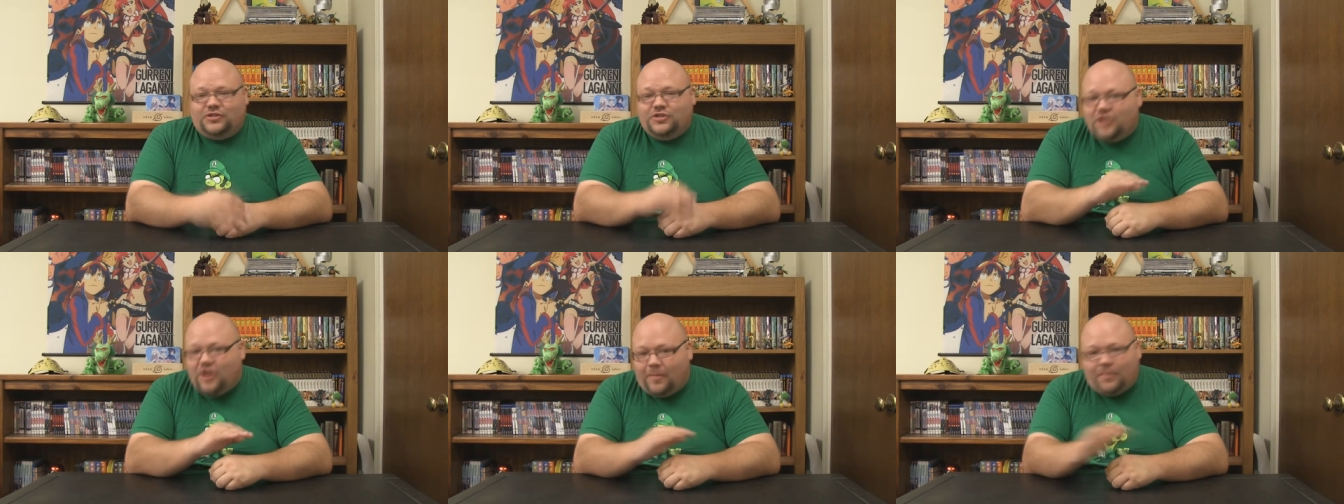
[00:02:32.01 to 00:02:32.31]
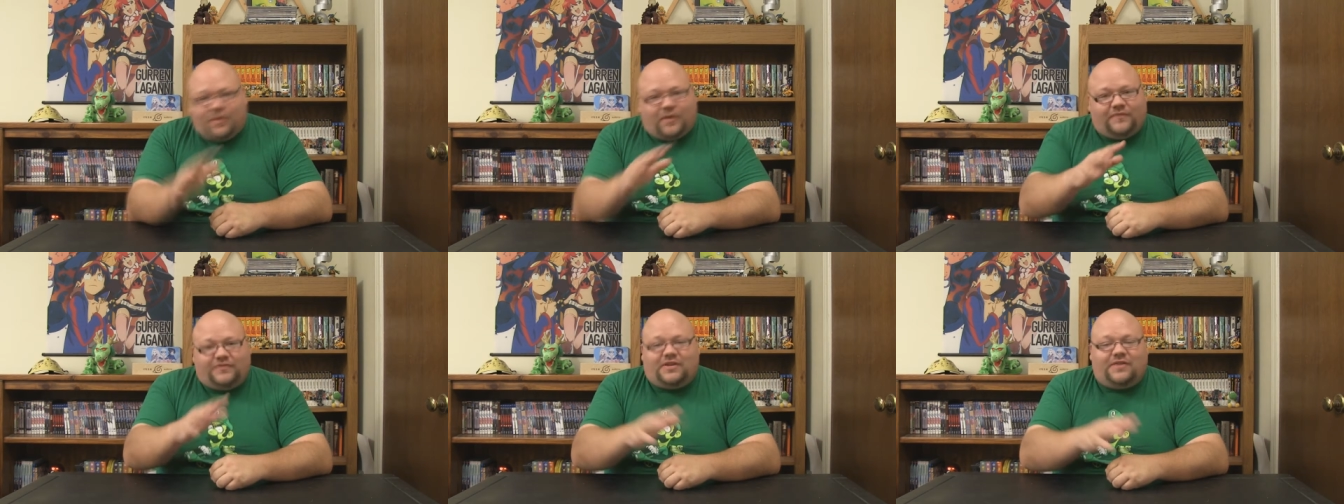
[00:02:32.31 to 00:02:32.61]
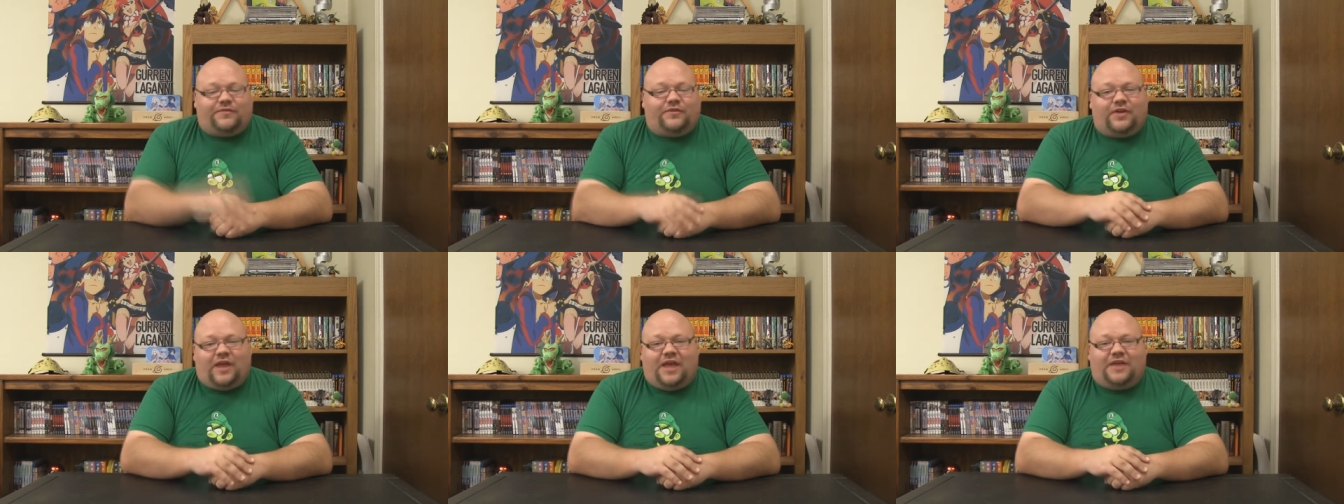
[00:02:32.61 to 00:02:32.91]
number of
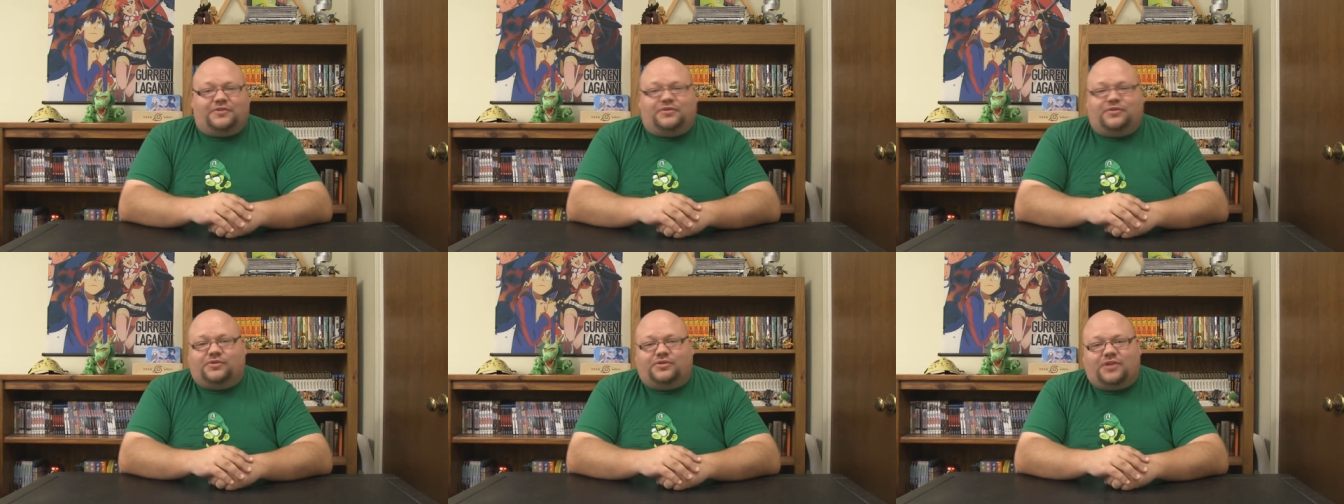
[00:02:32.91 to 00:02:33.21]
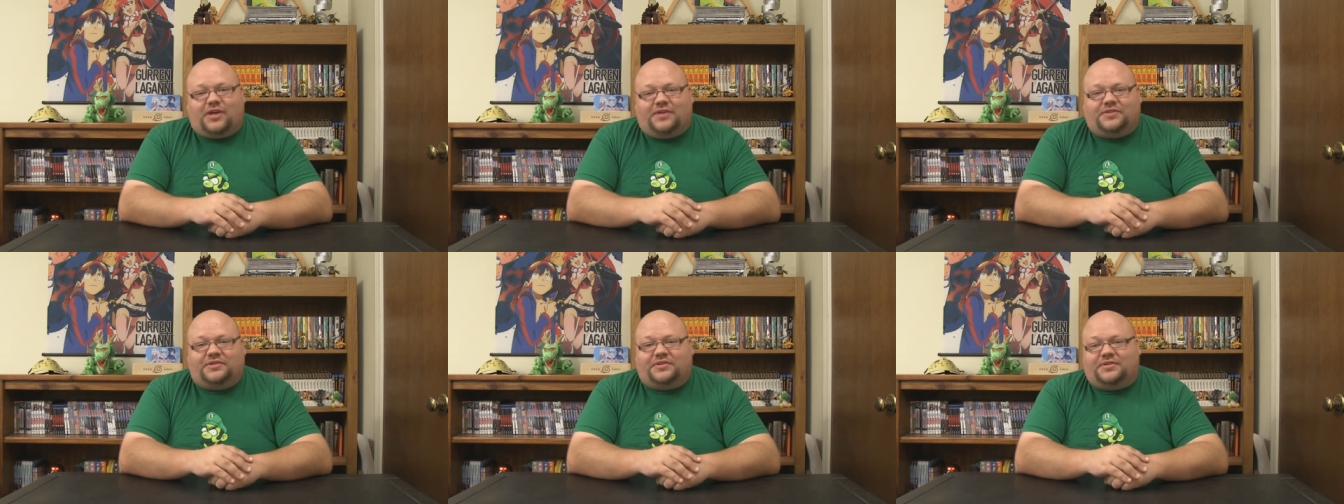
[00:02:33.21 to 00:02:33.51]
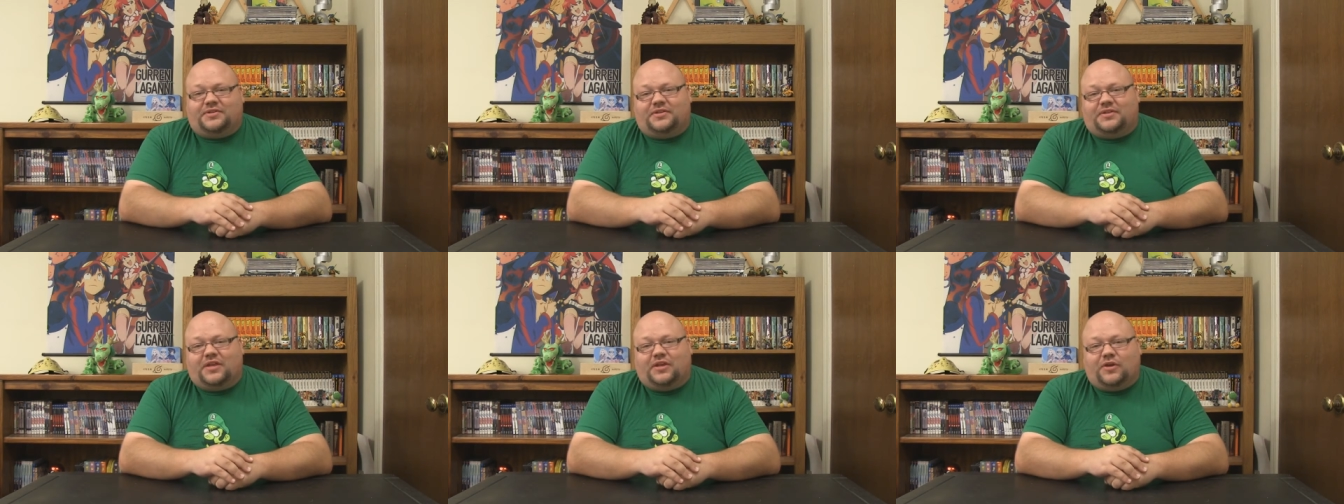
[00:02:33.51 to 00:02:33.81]
different
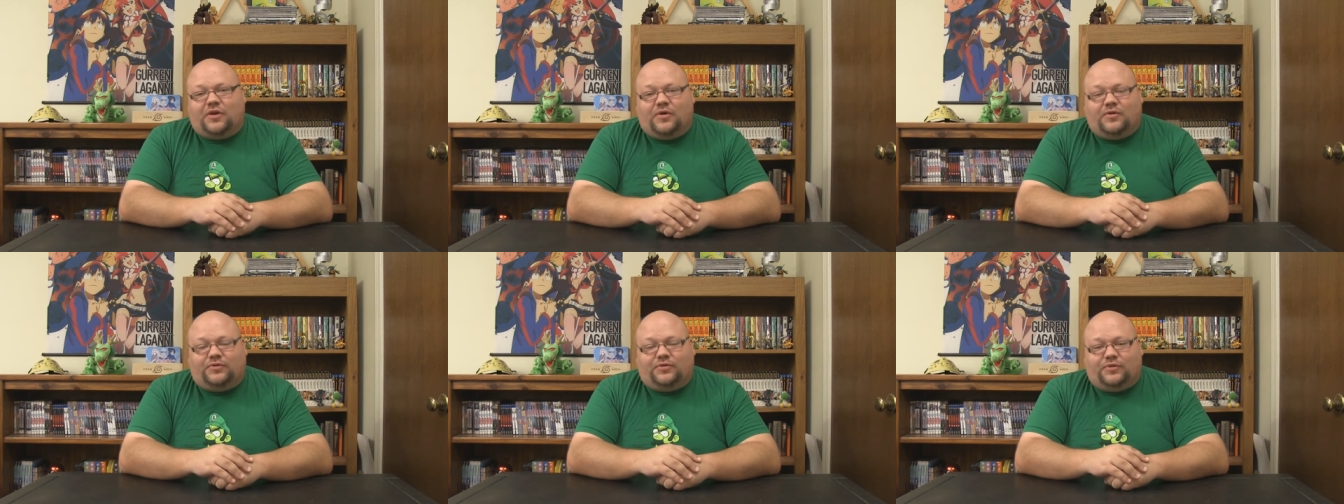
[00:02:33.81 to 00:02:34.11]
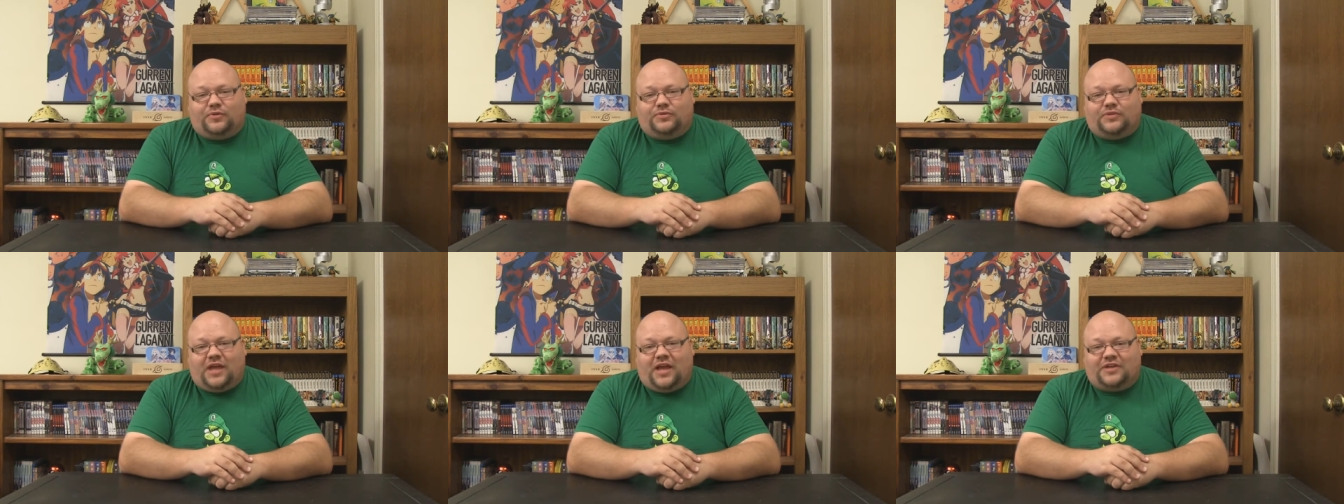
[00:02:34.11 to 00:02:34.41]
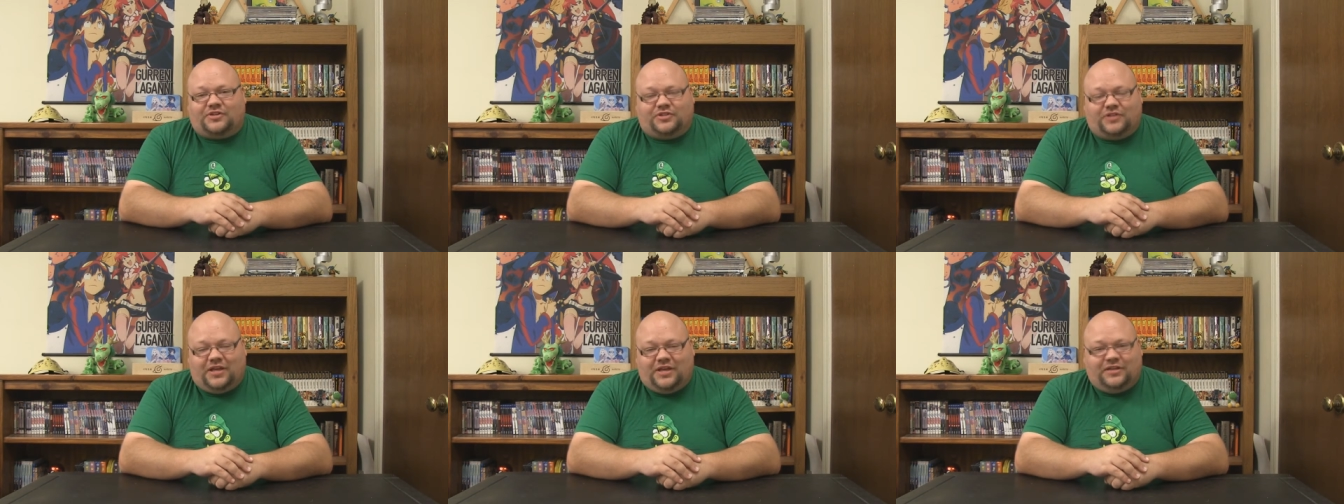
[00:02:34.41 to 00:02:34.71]
exercises that they go through to
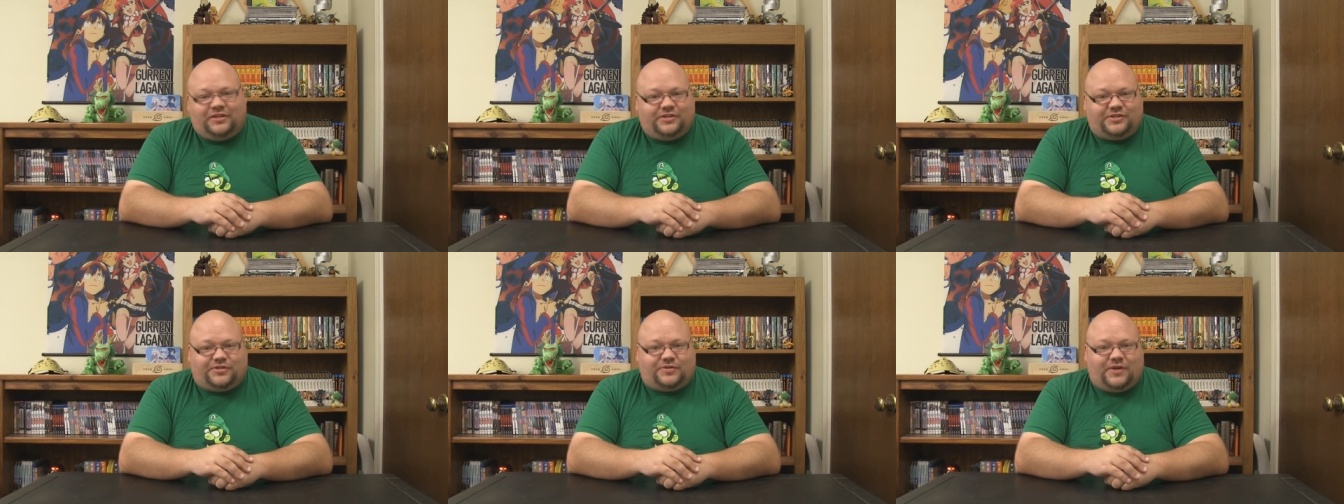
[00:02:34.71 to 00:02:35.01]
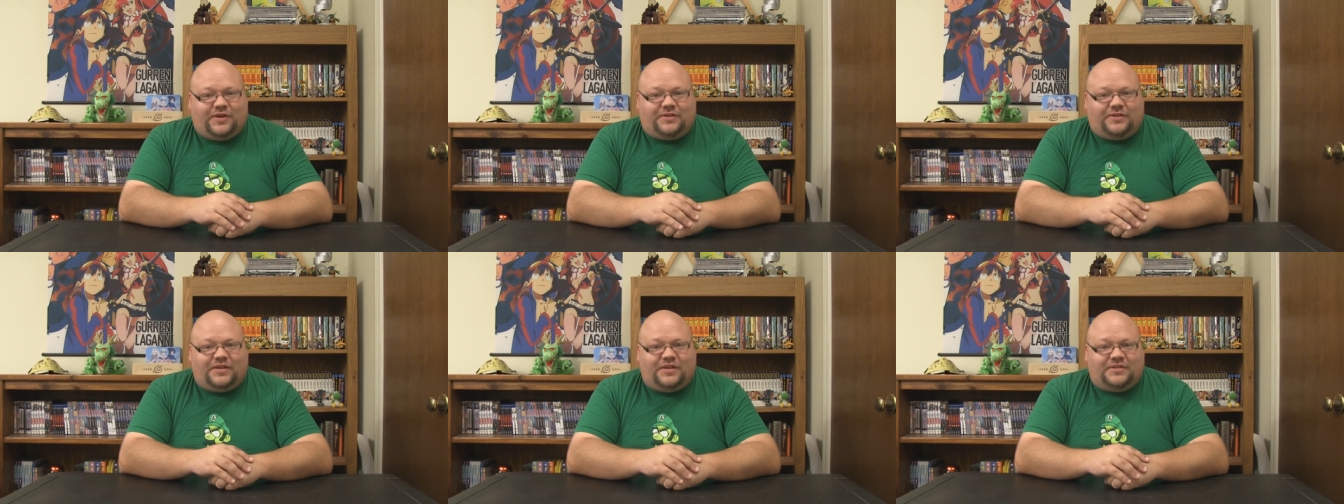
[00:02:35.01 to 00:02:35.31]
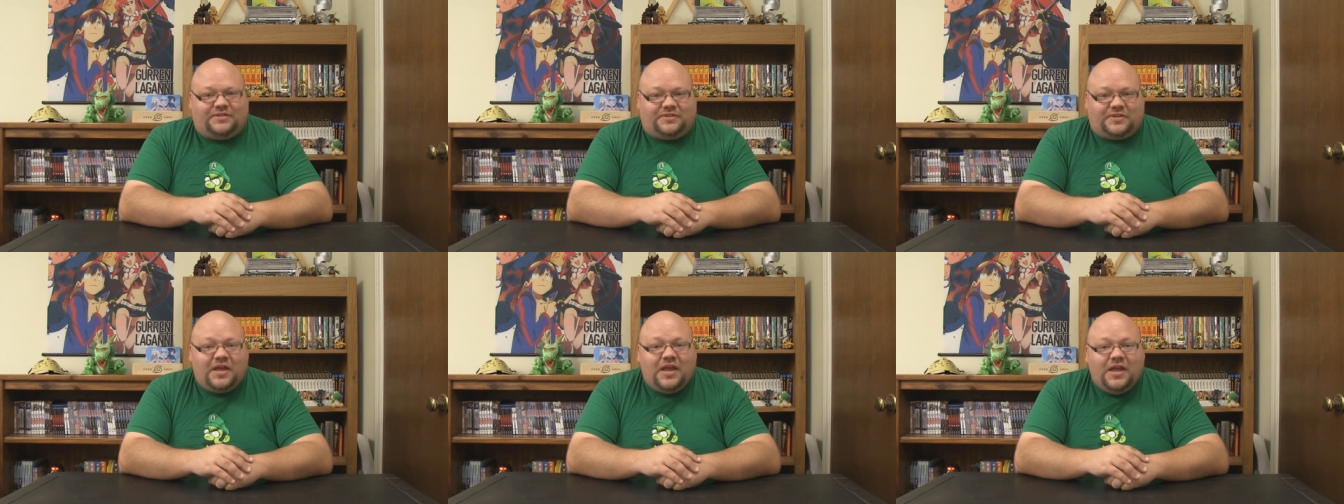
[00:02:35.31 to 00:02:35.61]
actually illustrate
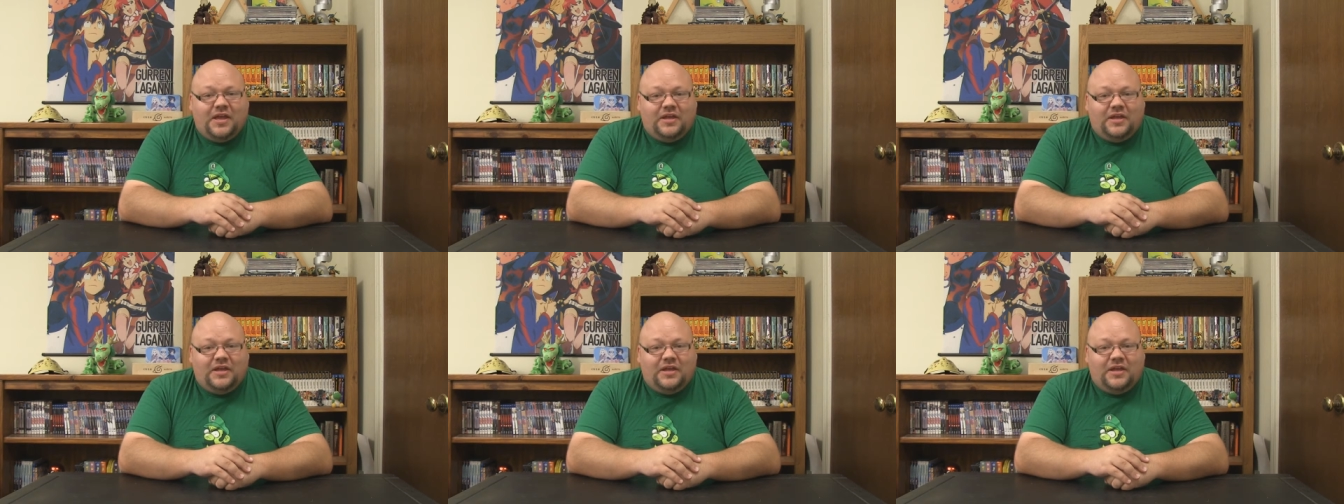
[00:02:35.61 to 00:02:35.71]
this,